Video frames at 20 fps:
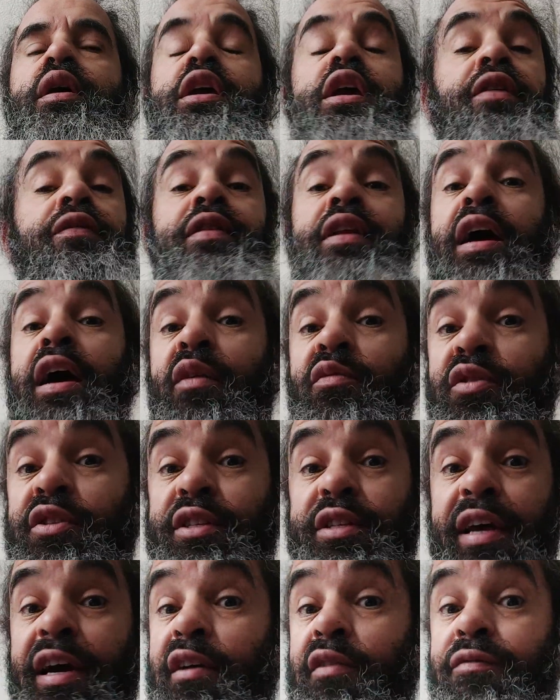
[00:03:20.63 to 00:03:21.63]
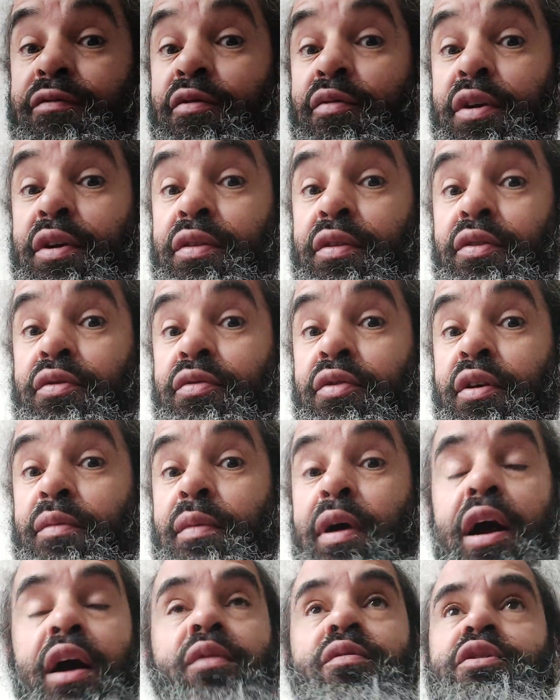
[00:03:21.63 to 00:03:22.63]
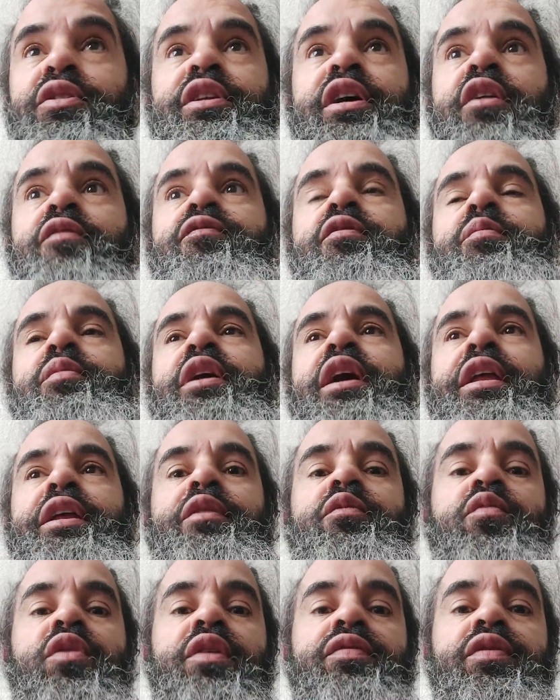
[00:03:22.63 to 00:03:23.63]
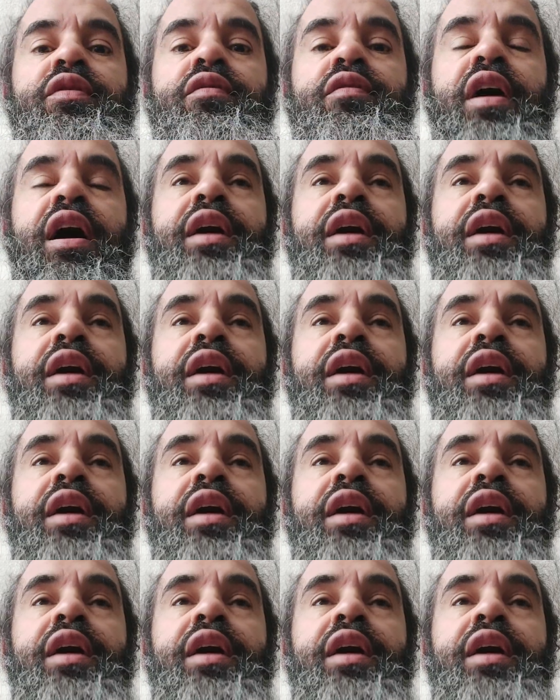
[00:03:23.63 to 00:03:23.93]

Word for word: even I was doubtful in the dream. I was doubtful, but I didn't want this.